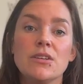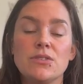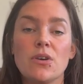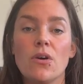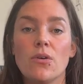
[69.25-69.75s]

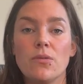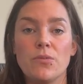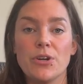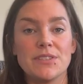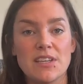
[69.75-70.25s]
So,
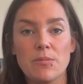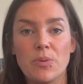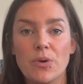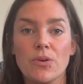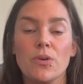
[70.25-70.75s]
for
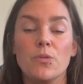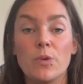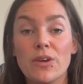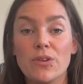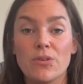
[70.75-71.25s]
example,
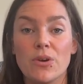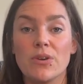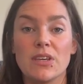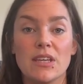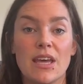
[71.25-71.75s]
wheel
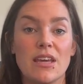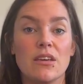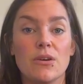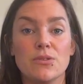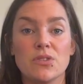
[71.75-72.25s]
throwing clay
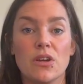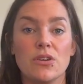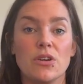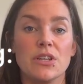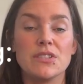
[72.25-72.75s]
goes
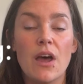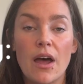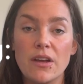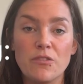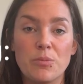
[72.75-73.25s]
under a
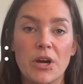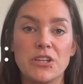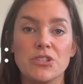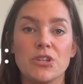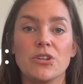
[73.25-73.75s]
ton of
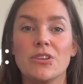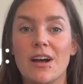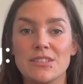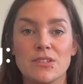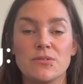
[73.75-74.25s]
pressure,
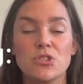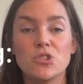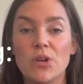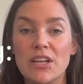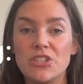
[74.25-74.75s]
lots of
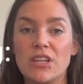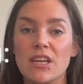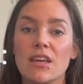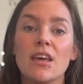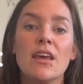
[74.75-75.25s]

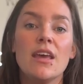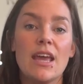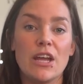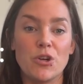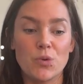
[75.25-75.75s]
stretching
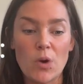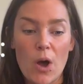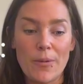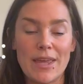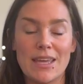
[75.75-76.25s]
and
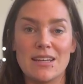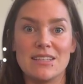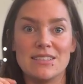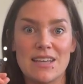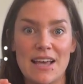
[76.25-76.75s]
growing, and
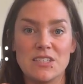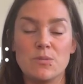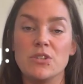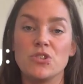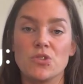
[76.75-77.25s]
it has
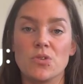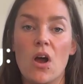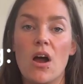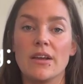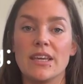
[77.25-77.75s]
to be
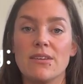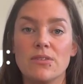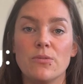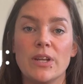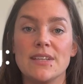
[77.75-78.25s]
strong
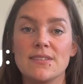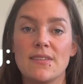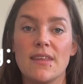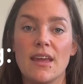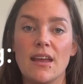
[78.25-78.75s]
even when it's
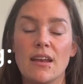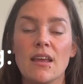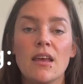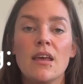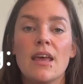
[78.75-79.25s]

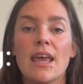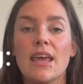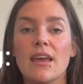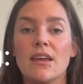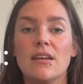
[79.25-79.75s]
thin.
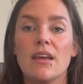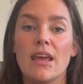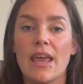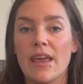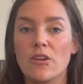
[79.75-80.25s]

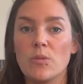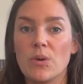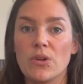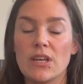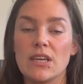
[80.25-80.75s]
And hand
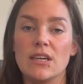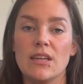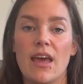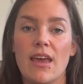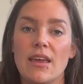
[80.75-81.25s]
building
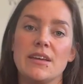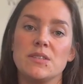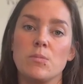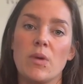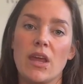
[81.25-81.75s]
clay
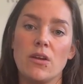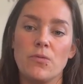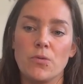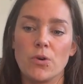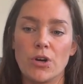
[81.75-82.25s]
is made
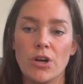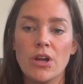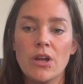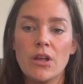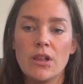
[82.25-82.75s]
for
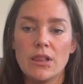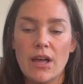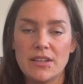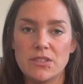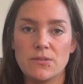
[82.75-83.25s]

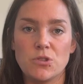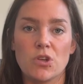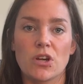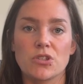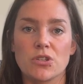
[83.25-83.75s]
lots of
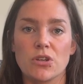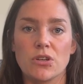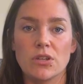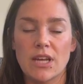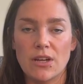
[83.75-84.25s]

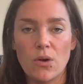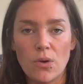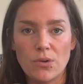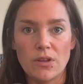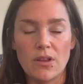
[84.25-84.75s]
structure, can
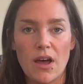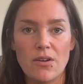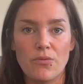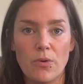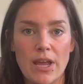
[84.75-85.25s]
hold a lot
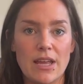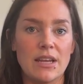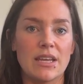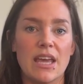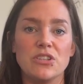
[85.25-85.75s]
of weight,
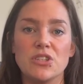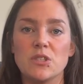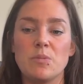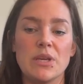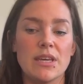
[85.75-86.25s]
and can
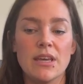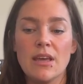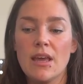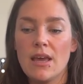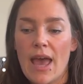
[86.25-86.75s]
just
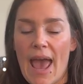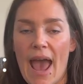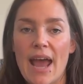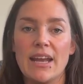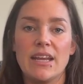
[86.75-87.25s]
be
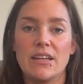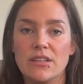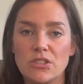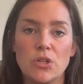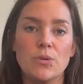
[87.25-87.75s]

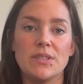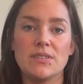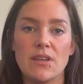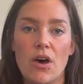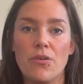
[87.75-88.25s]
added to
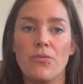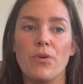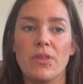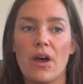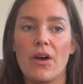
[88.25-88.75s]
itself
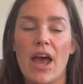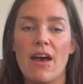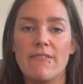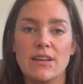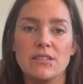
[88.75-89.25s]
without
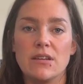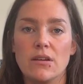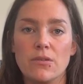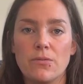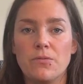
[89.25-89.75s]
having
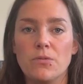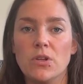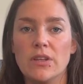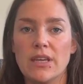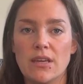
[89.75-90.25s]
to
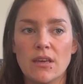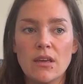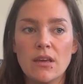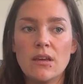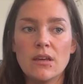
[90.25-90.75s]
fully
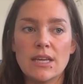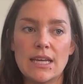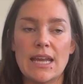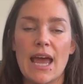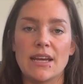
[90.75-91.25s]

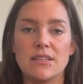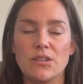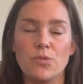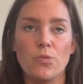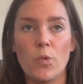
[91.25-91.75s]
connect
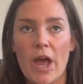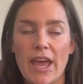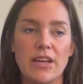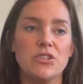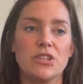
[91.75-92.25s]
and
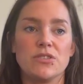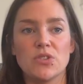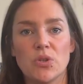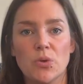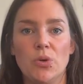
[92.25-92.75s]
wedge and
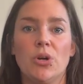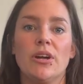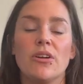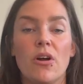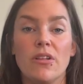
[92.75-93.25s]
score
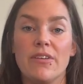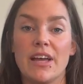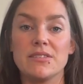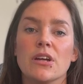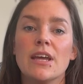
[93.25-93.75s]
and all of
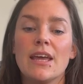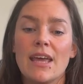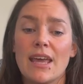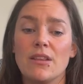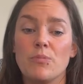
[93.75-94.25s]
that stuff.
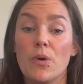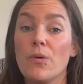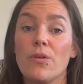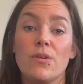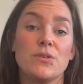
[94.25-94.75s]
And
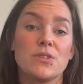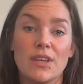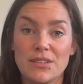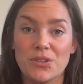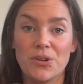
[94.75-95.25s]
both of those
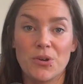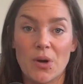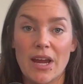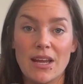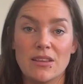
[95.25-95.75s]
clays are
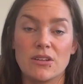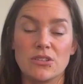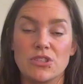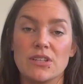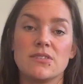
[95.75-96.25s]
great.
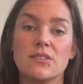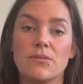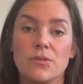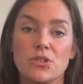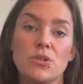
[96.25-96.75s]
They're just
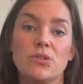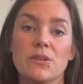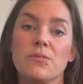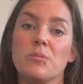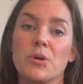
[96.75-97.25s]
for two
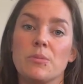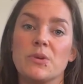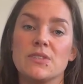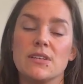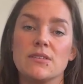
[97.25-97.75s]
different
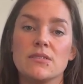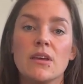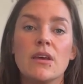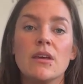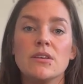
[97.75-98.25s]
purposes.
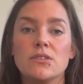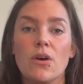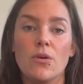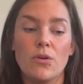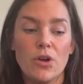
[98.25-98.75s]

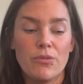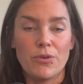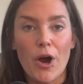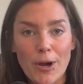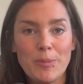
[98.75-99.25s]
So
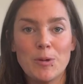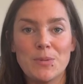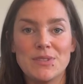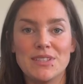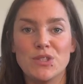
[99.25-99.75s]
for our
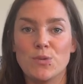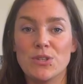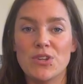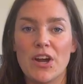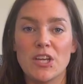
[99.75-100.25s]
purposes,
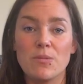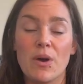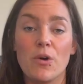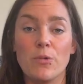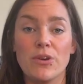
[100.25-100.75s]
we're talking
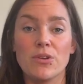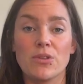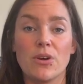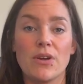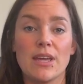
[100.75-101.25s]
about wheel
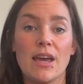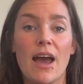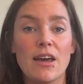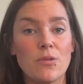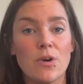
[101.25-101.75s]
throwing.
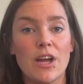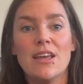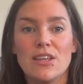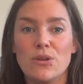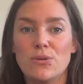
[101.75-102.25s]
I
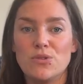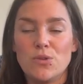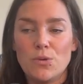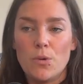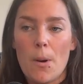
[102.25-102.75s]
want you
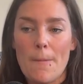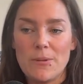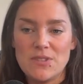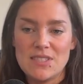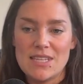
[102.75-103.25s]
to
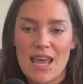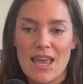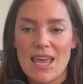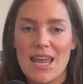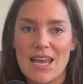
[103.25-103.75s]
stay